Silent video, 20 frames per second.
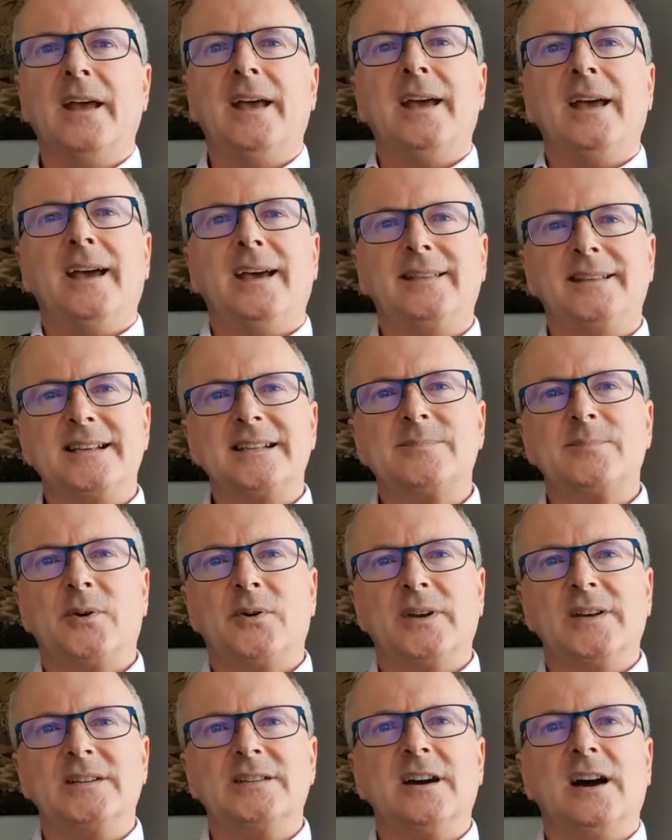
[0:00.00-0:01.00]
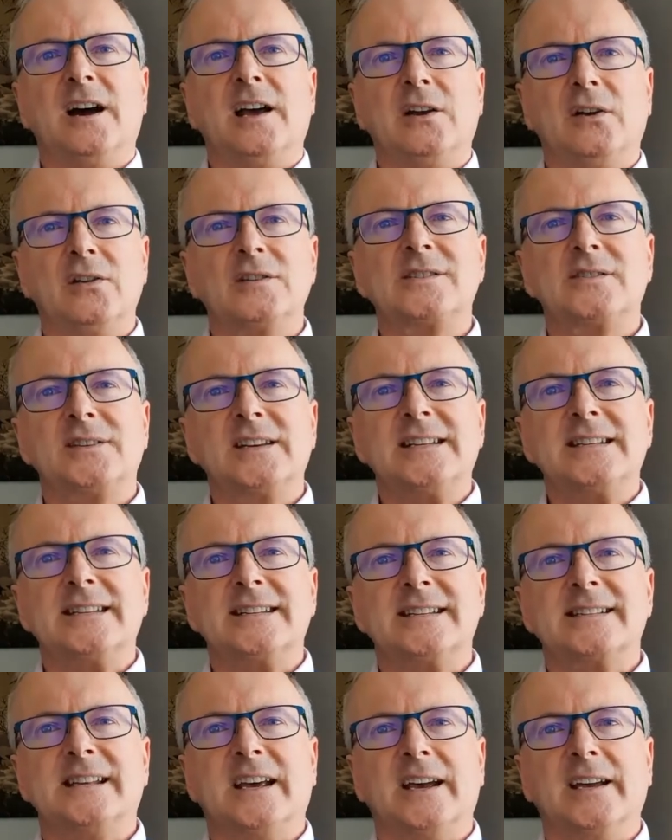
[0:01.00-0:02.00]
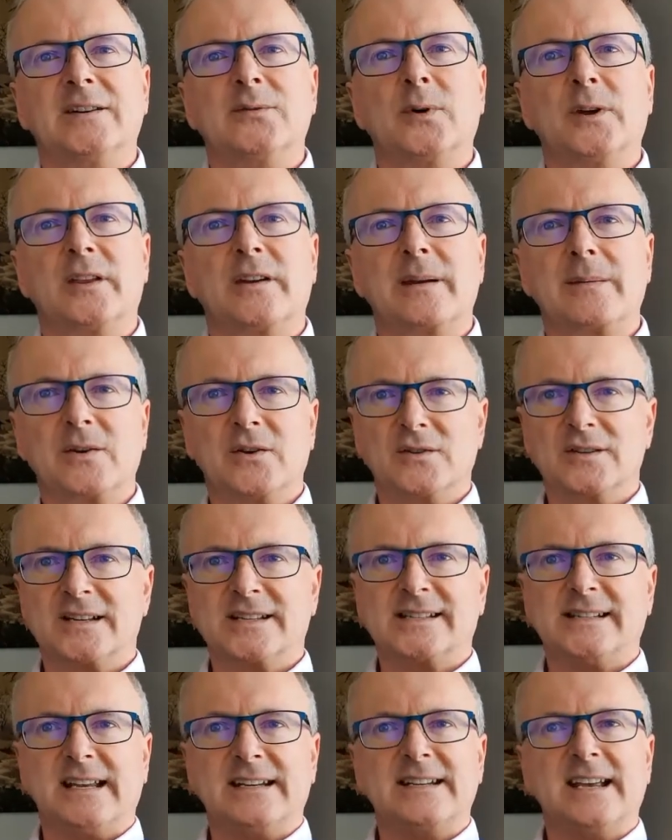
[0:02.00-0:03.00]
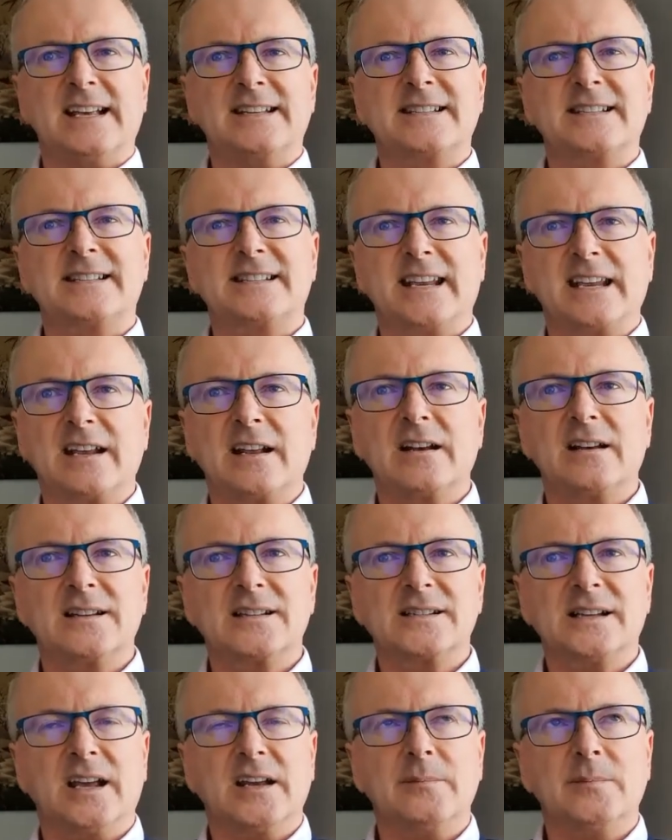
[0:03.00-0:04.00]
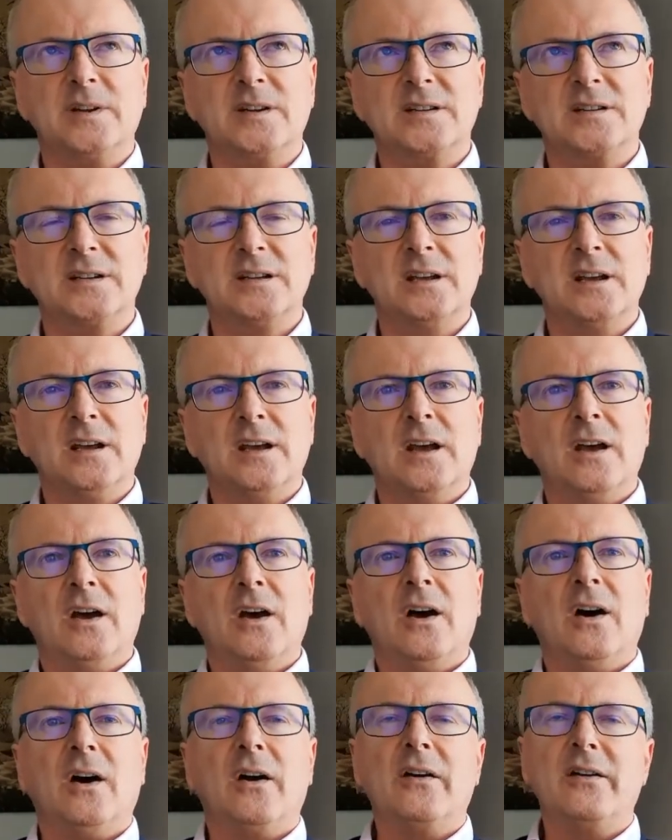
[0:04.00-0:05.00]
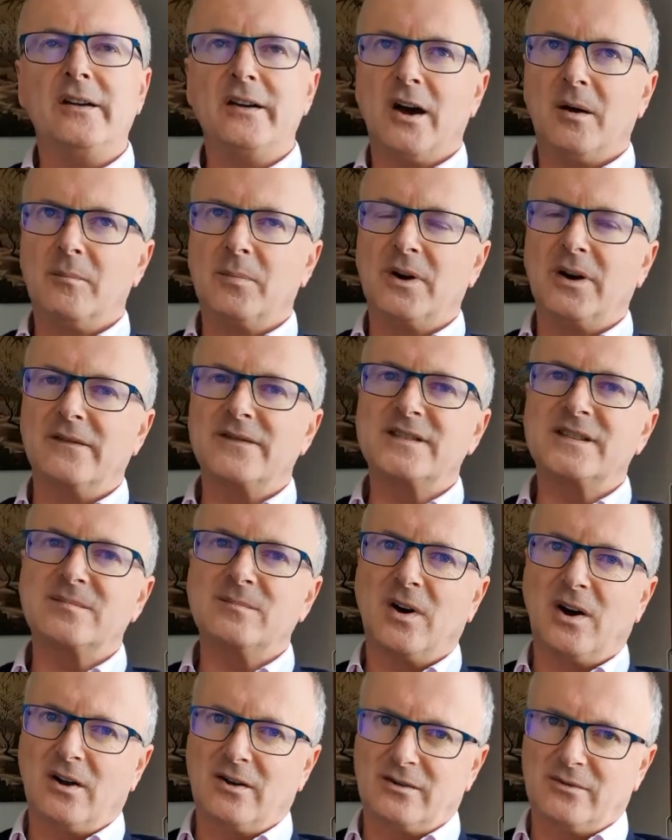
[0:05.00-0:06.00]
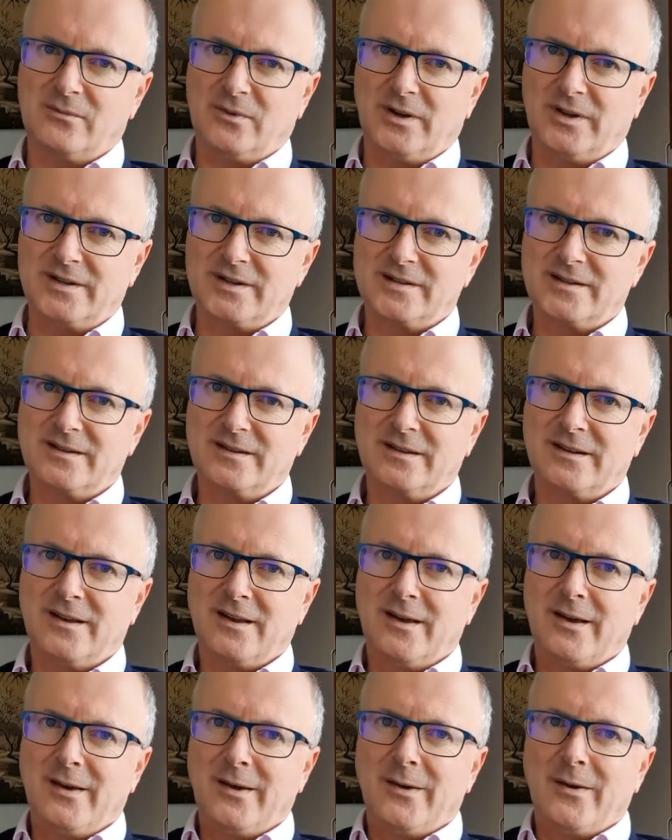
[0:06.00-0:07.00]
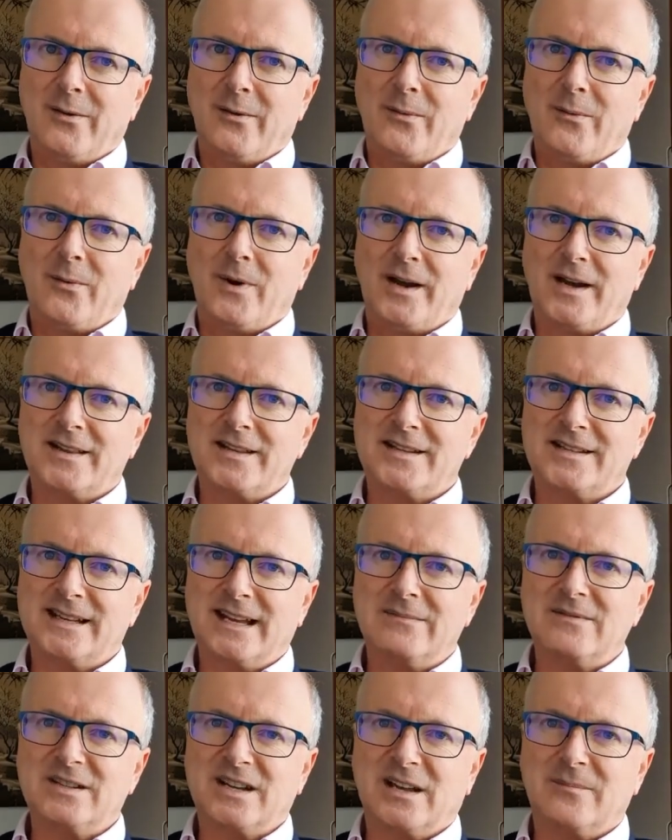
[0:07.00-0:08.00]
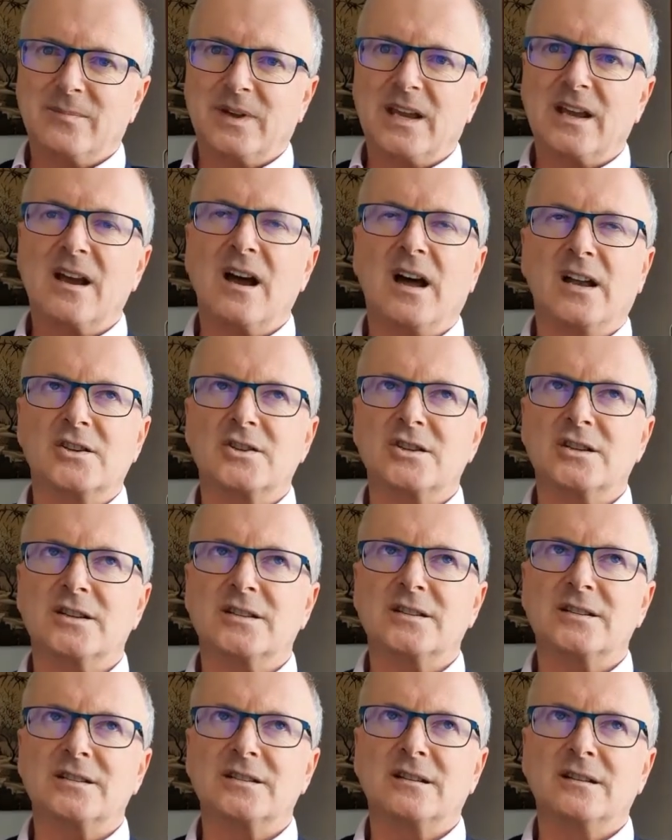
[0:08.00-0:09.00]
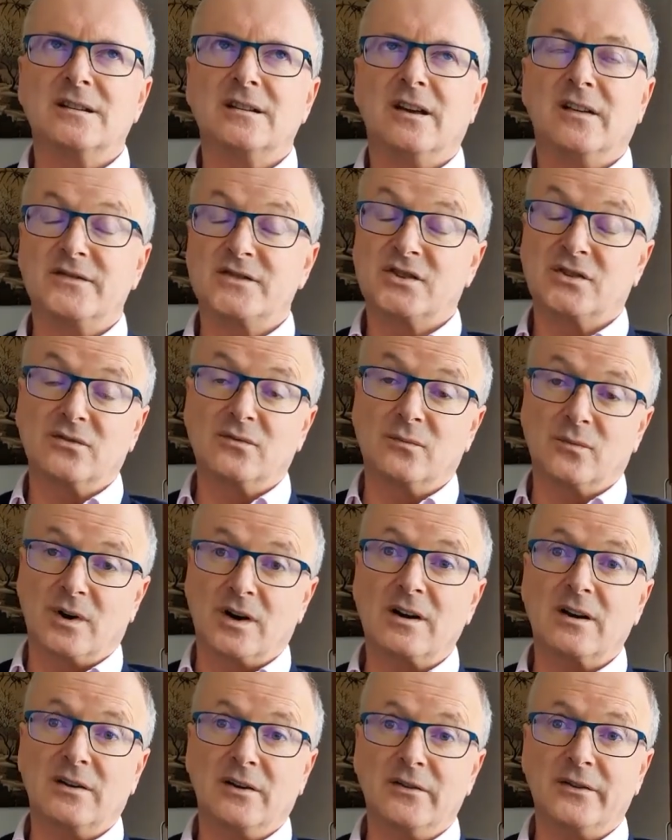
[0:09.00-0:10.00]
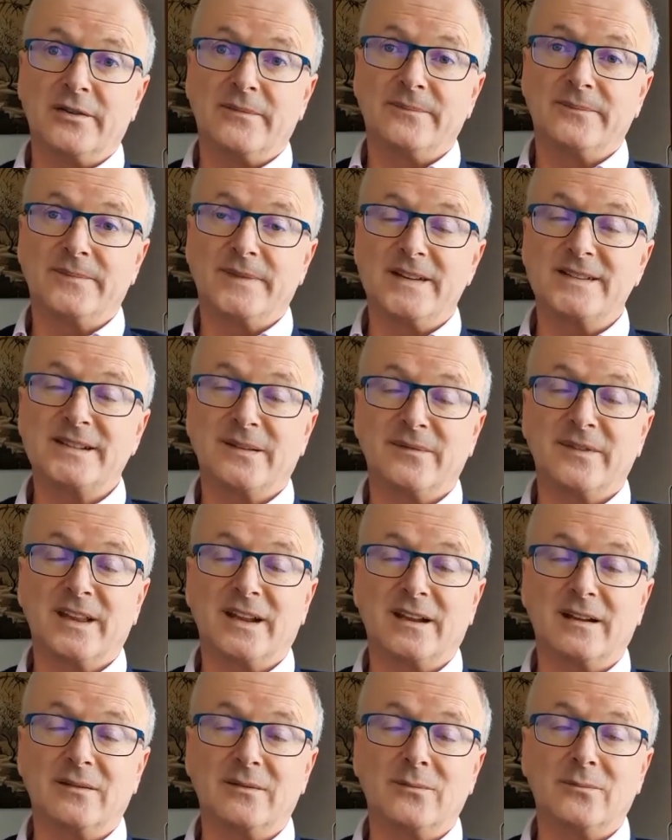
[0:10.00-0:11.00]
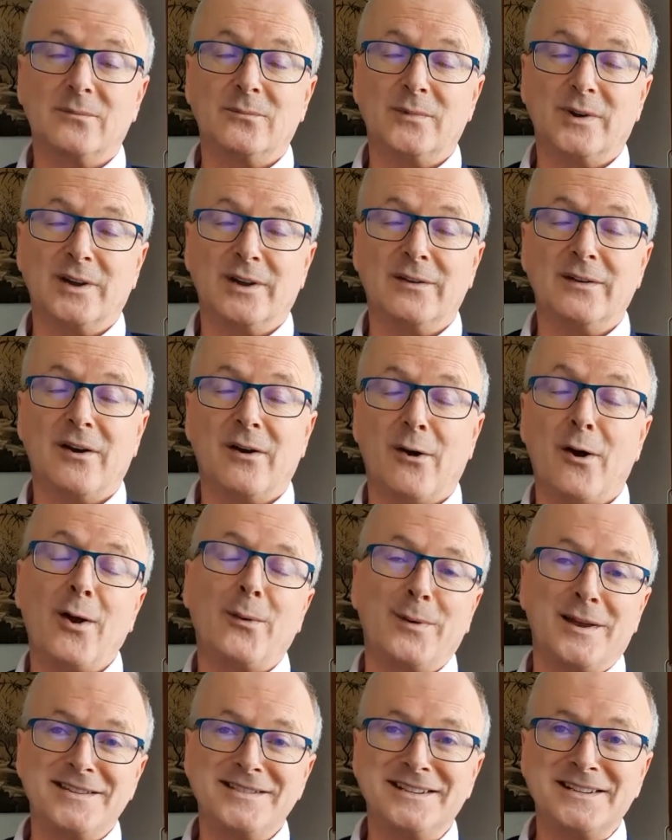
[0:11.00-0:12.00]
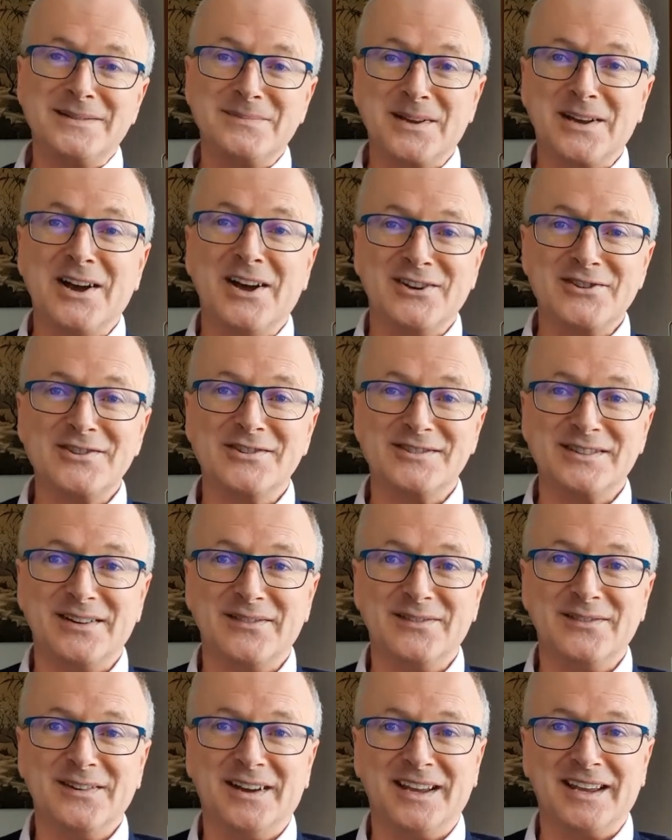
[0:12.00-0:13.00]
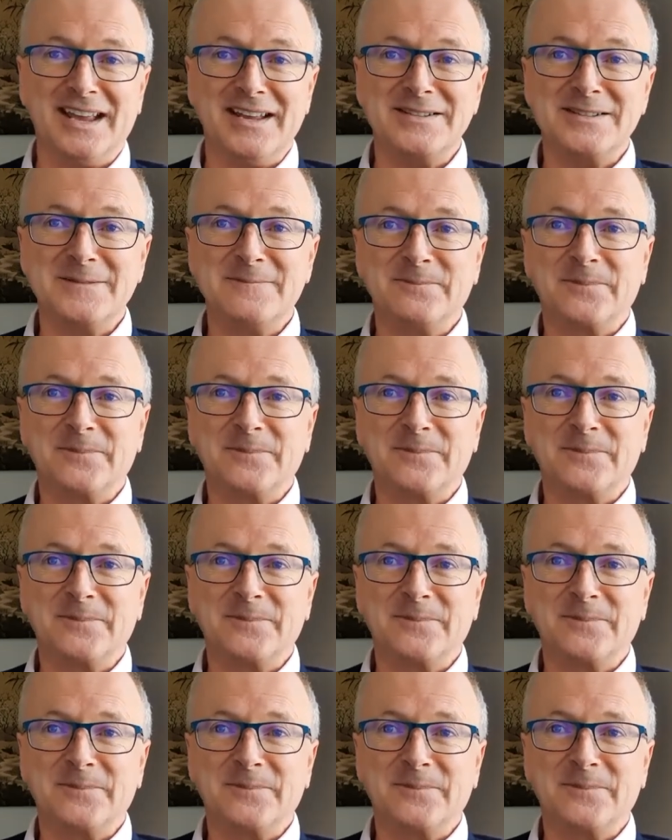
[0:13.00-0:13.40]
At this point, I'll also need to decide whether I'm going to set a single assignment or a number of smaller ones, while at the same time being conscious of student workload. It's something we always need to be conscious of, I guess.